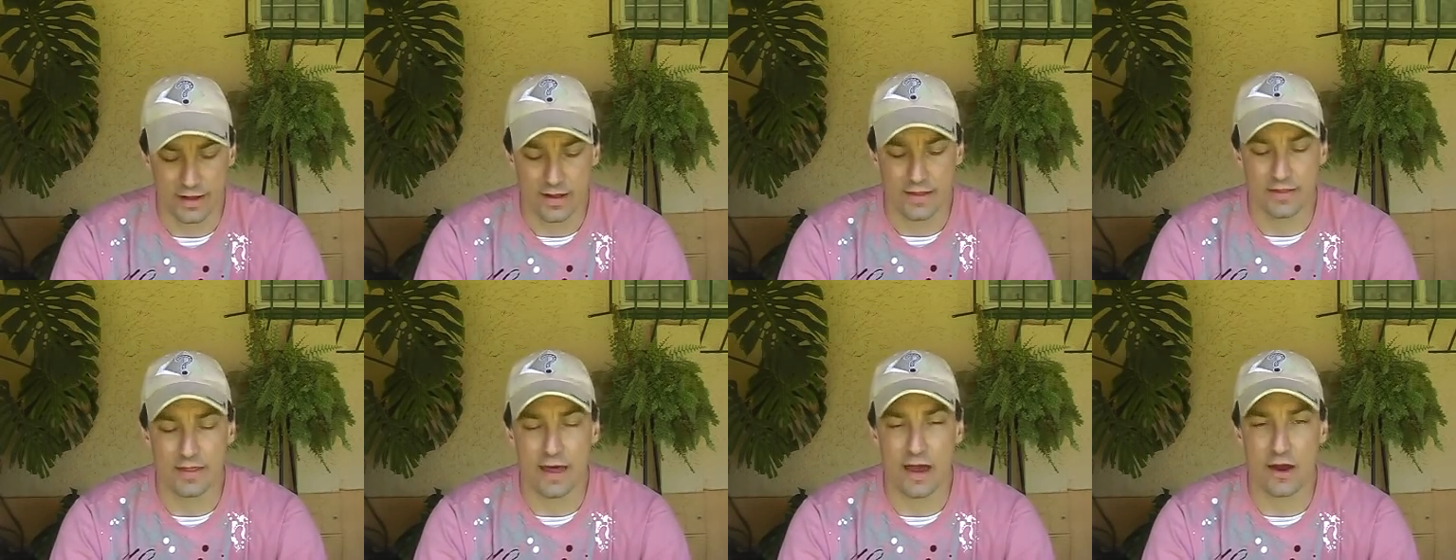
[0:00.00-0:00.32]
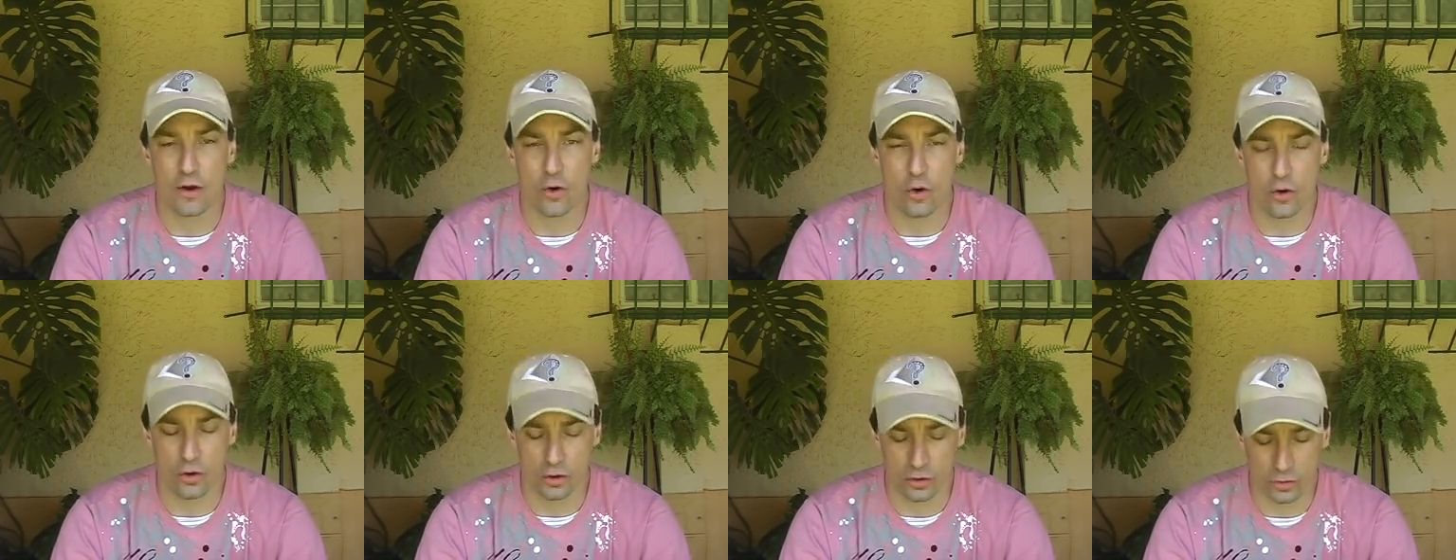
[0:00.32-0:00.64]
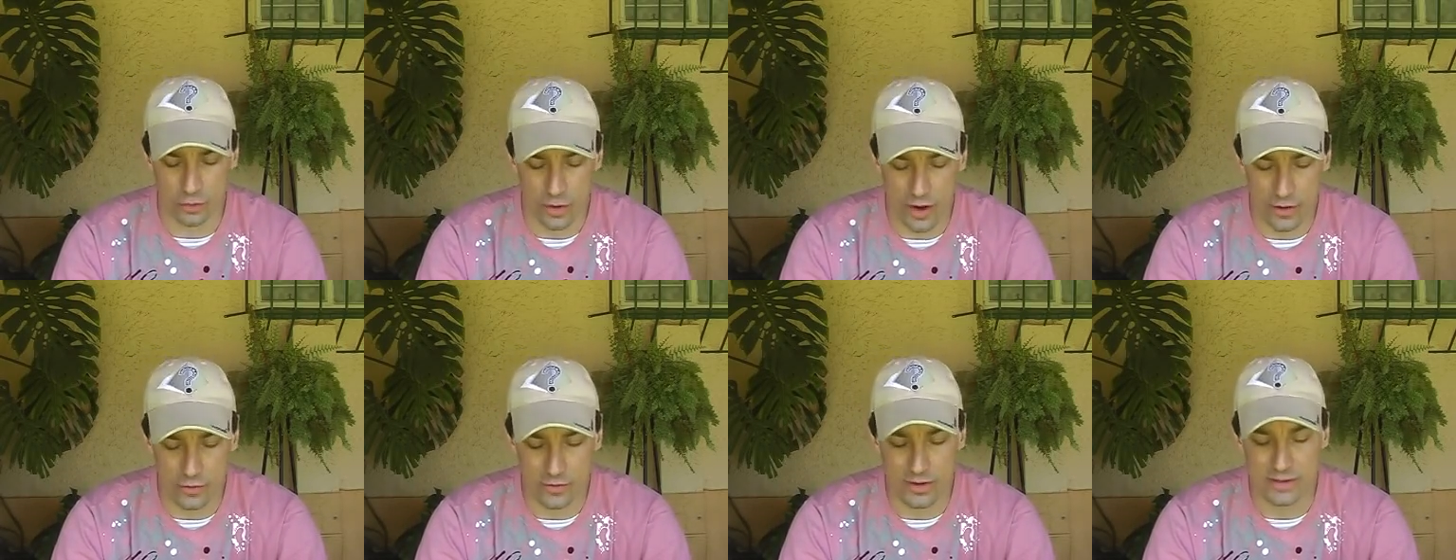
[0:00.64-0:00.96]
They are called
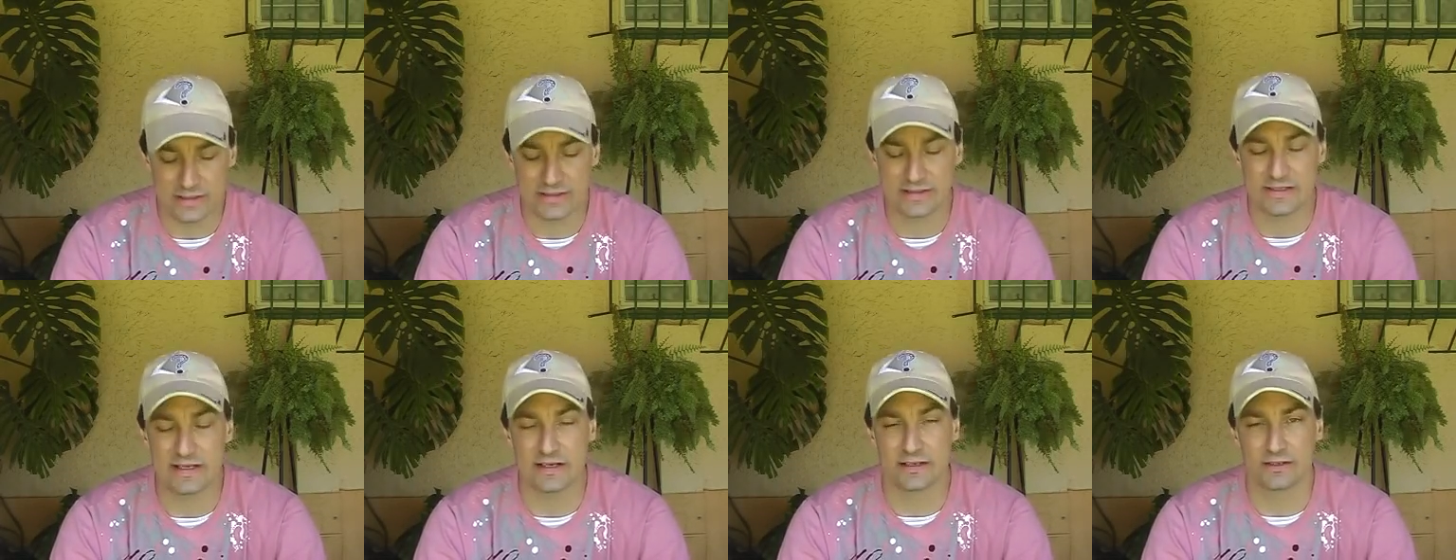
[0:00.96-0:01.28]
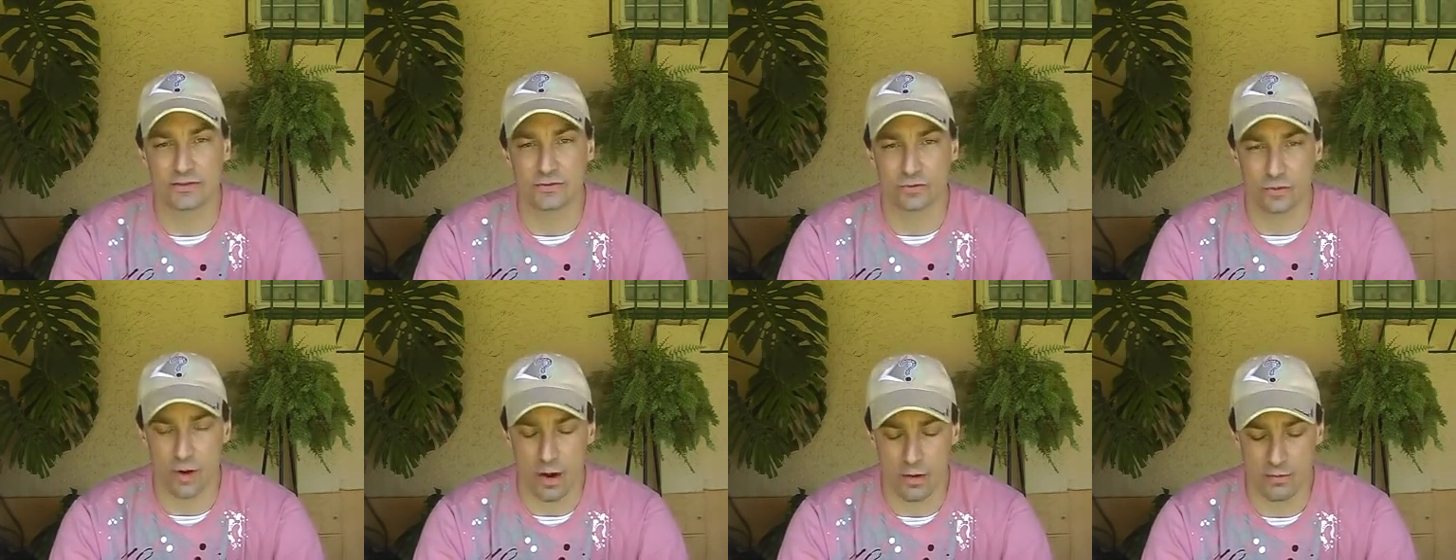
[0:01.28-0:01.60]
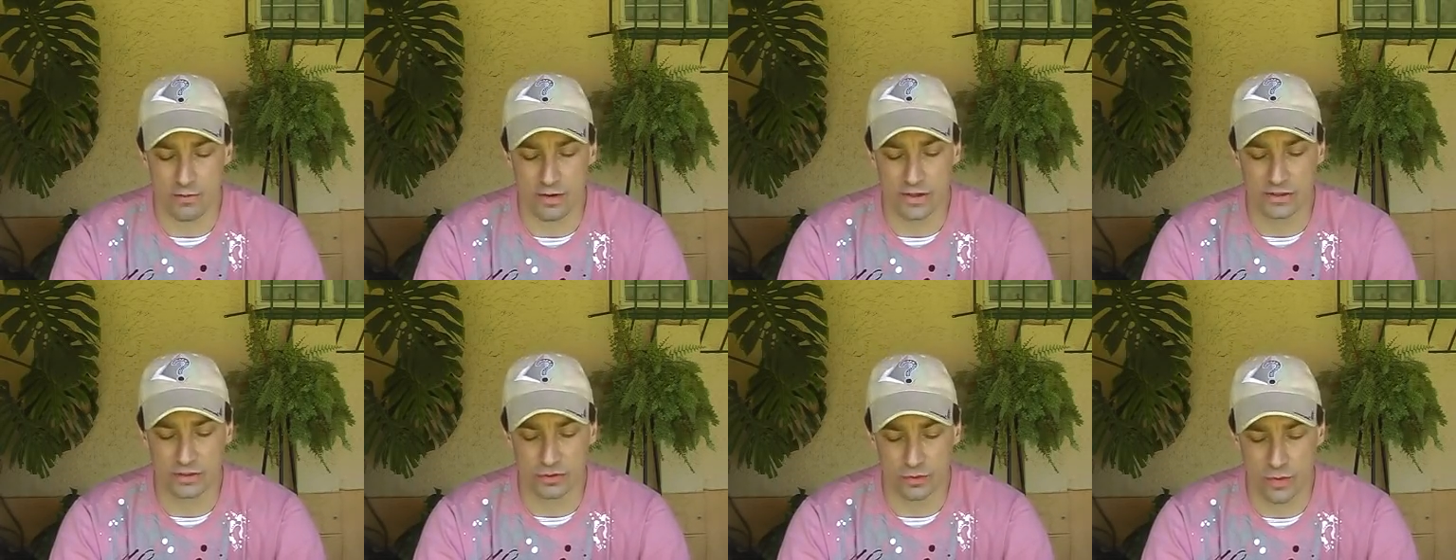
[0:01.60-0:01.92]
116,
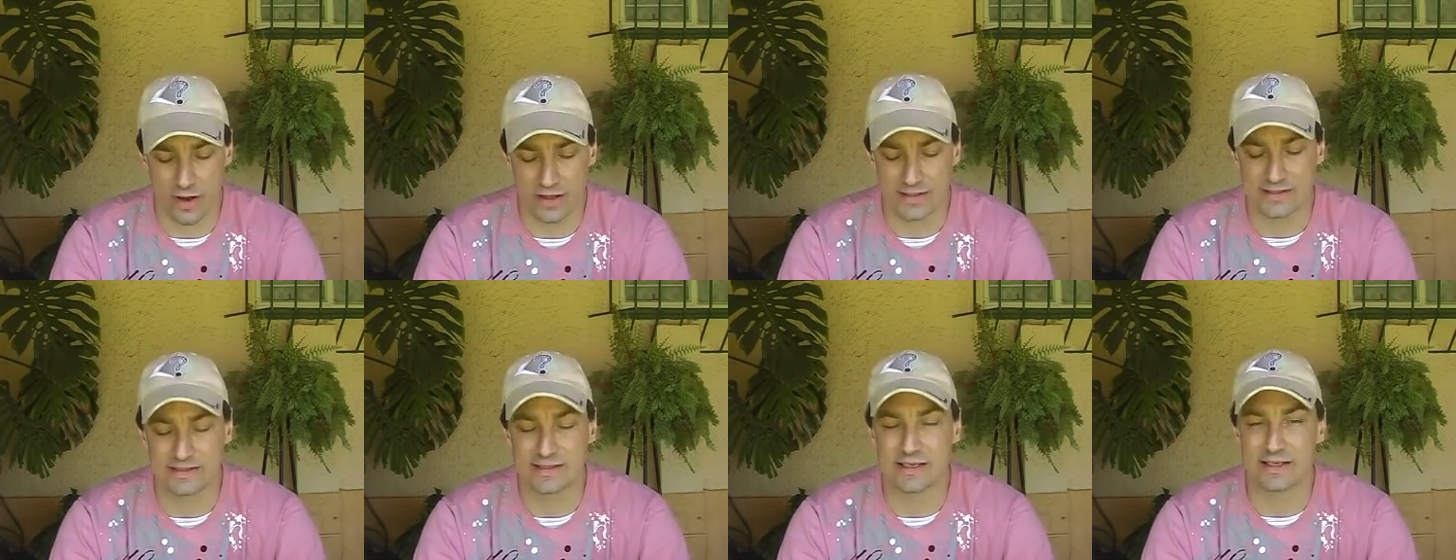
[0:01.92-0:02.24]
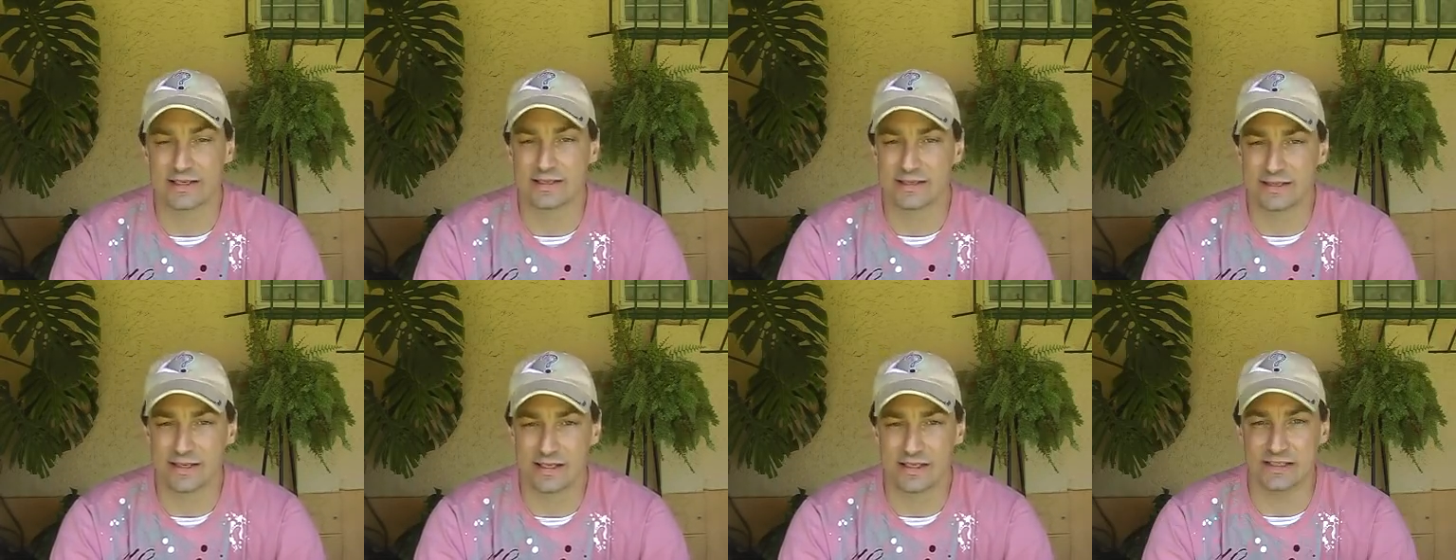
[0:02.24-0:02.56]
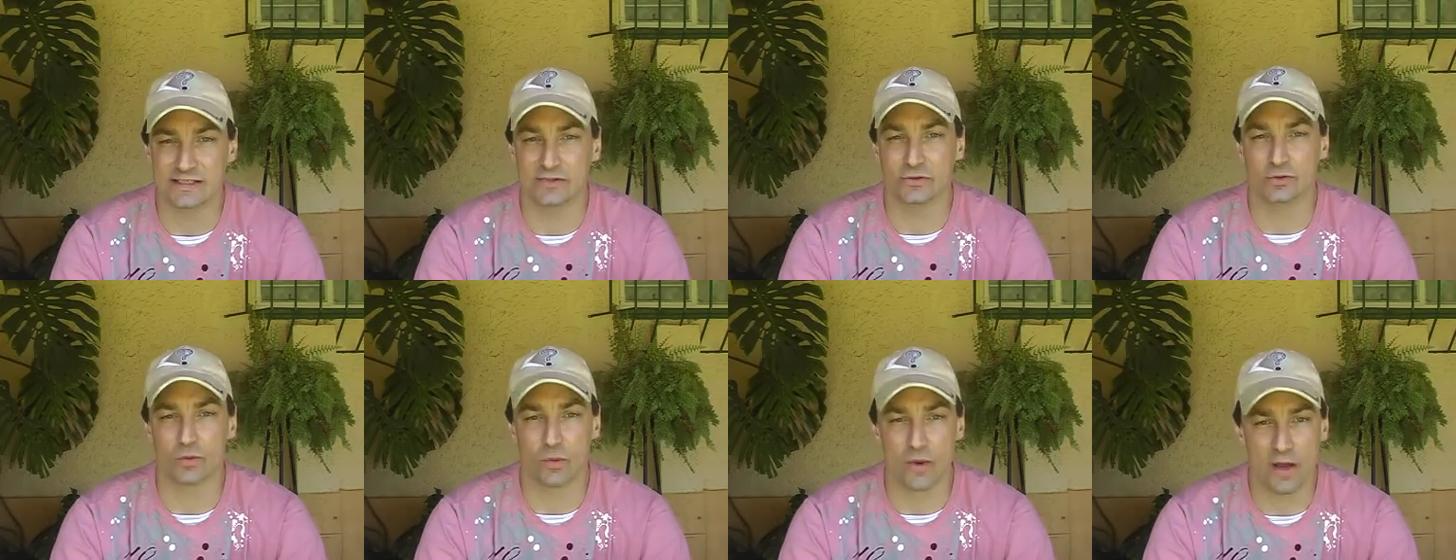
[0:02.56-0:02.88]
Romans 1:16.